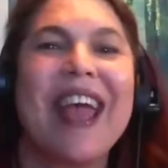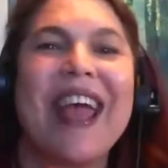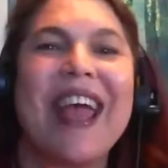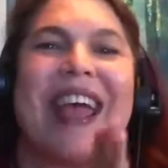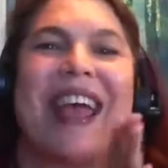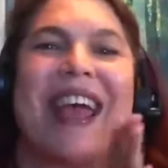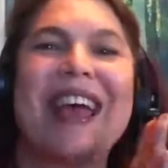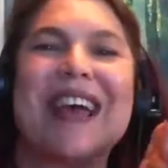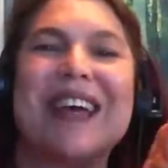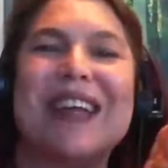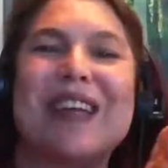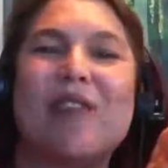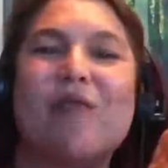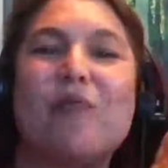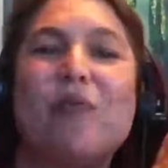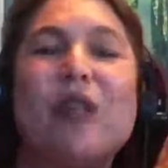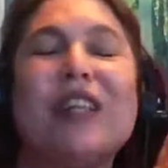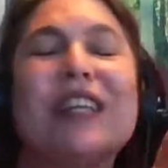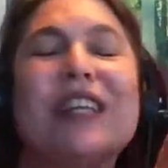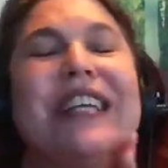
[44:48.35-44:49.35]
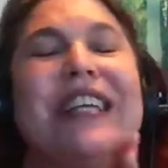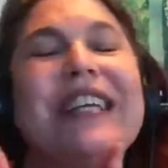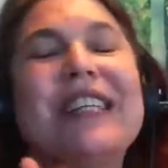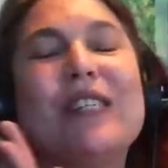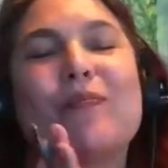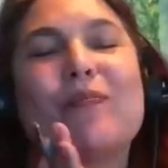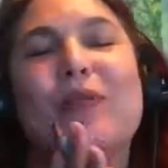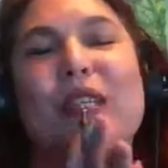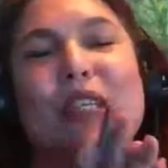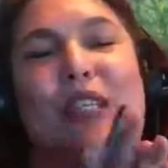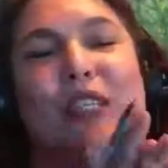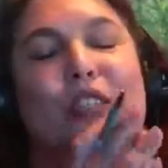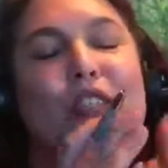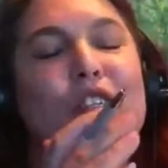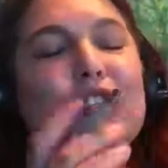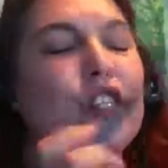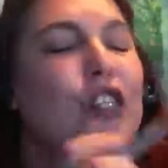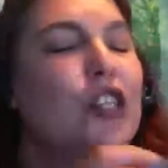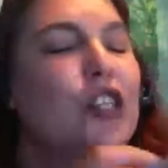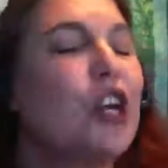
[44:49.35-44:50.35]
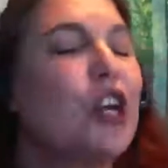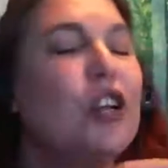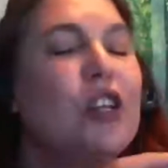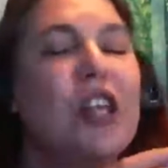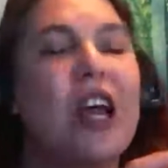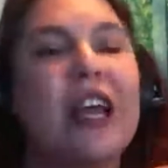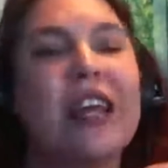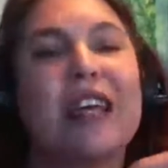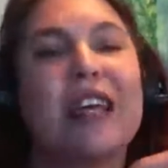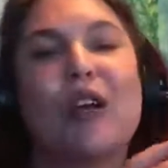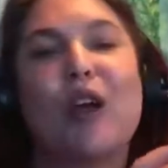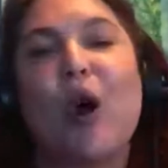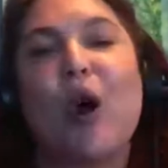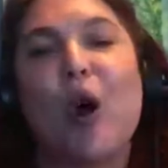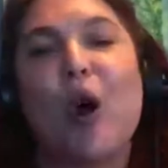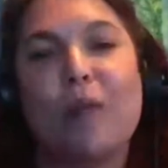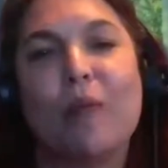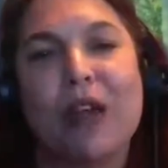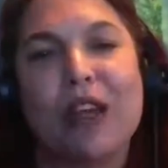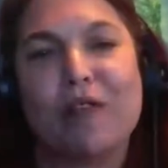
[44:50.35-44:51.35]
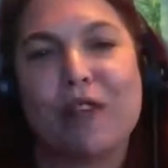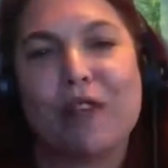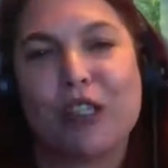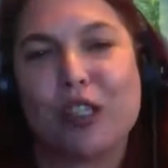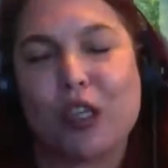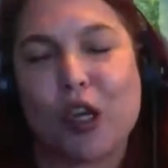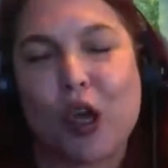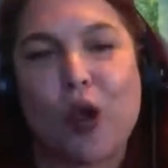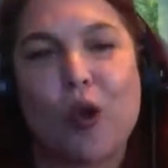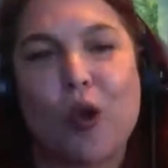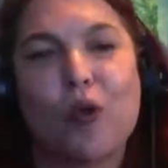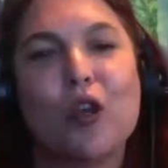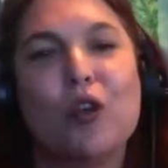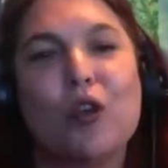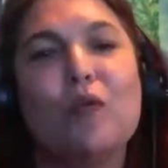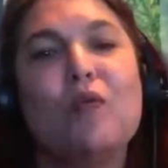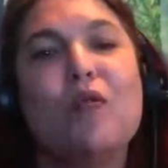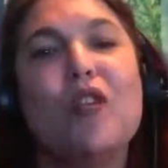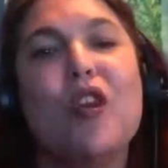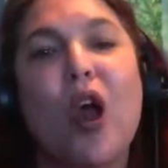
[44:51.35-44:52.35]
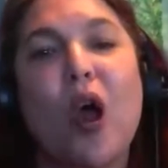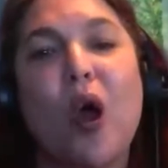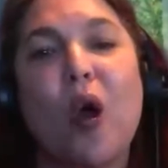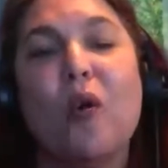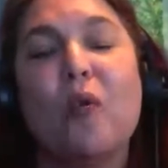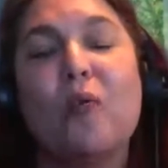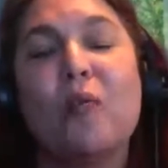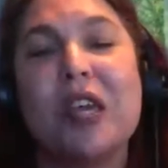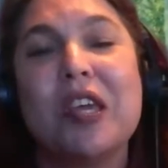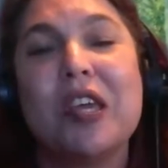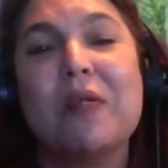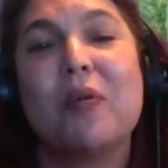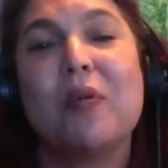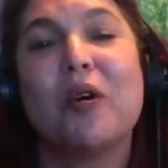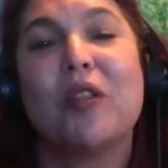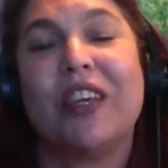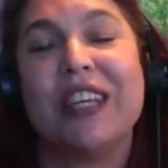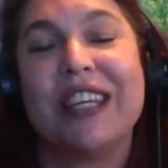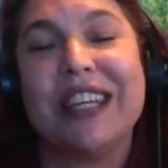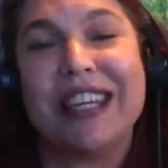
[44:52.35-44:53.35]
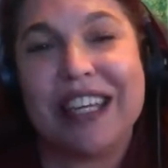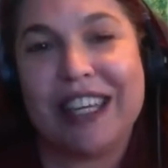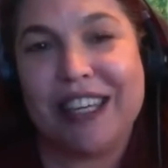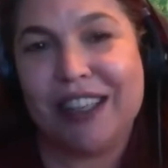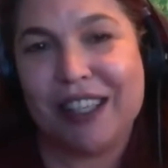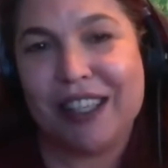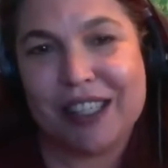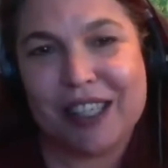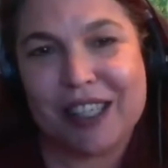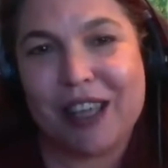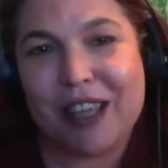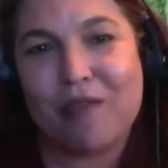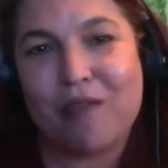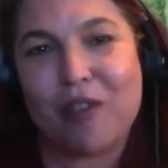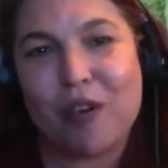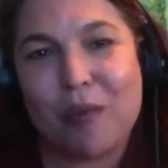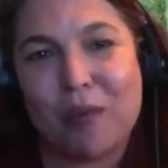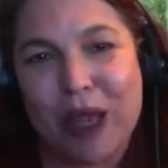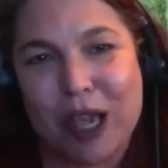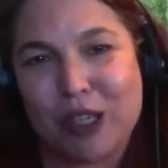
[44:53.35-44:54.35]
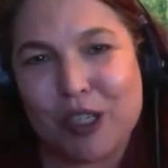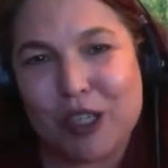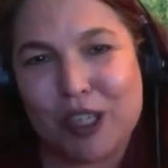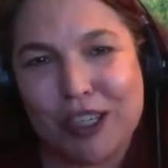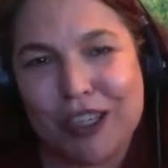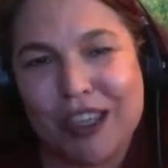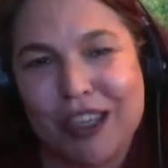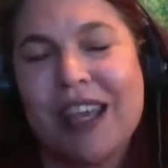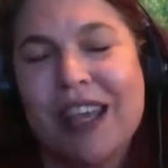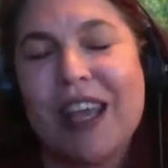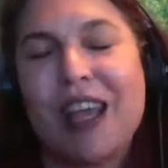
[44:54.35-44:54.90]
And please, please share, like, and comment the show. You know people that need this information.